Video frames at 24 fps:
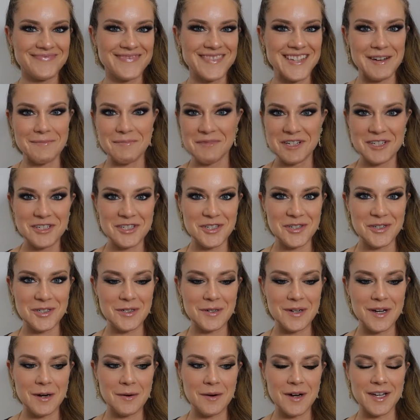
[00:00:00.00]
I'm going to show
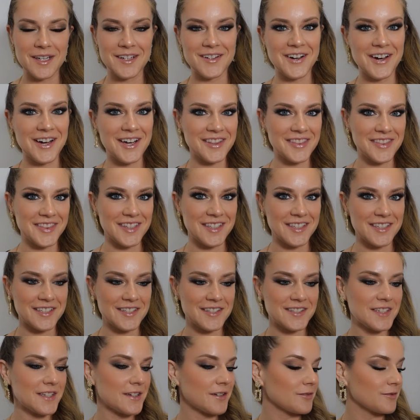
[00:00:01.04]
you how I got
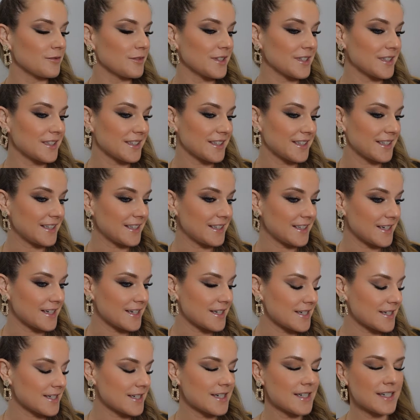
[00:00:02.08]
this really
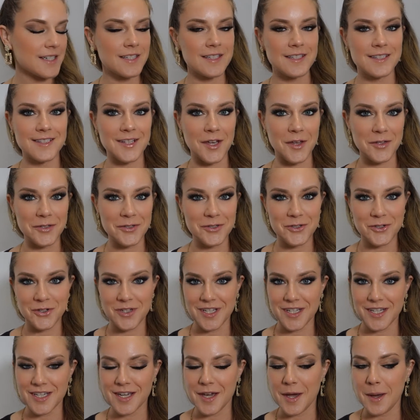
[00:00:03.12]

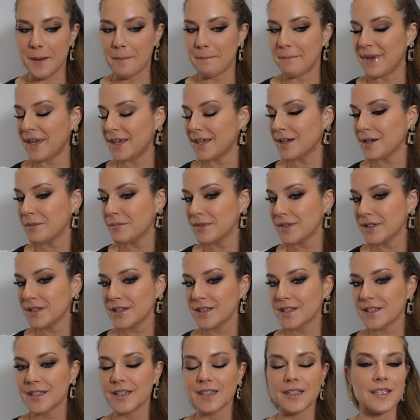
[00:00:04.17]
sultry makeup
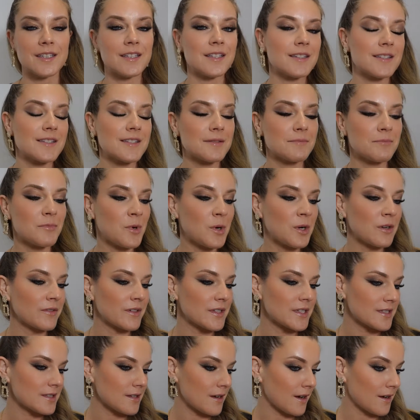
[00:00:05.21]
look. It's more of
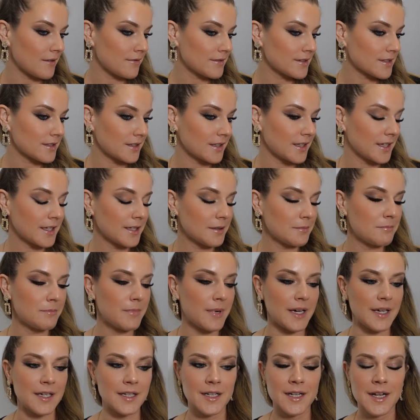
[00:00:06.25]
a soft glam,
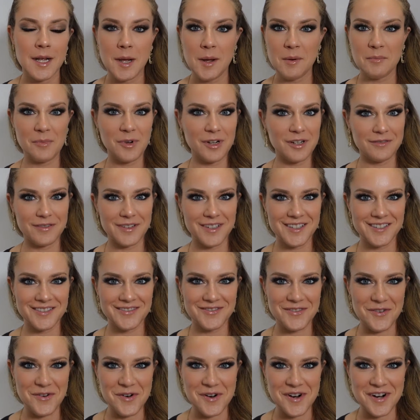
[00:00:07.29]
but perfect
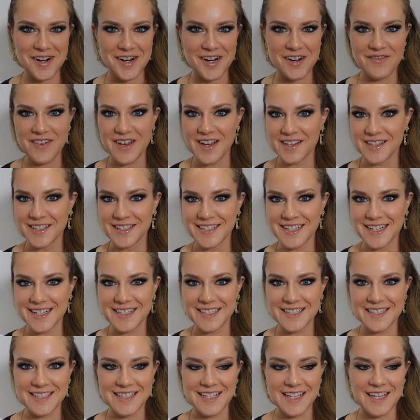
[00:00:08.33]
for
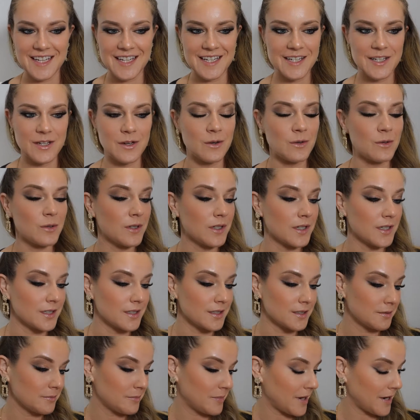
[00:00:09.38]
Valentine's Day
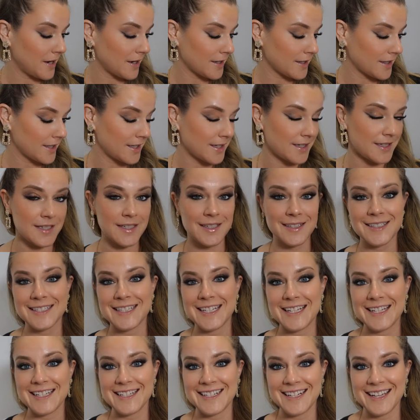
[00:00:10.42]
or a party,
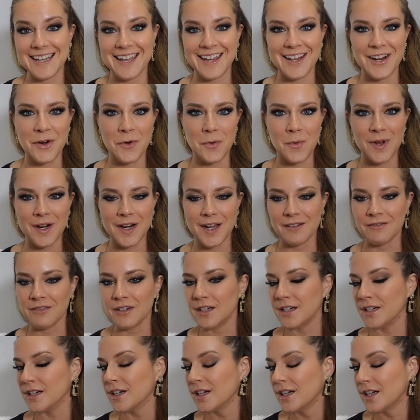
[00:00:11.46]
date night,
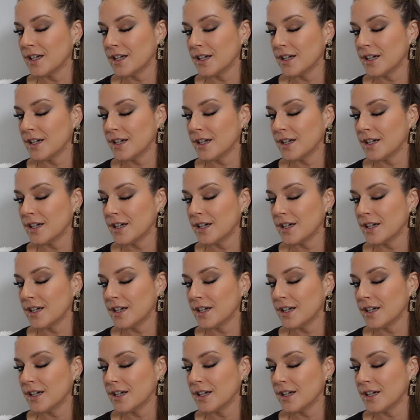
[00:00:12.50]
whatever.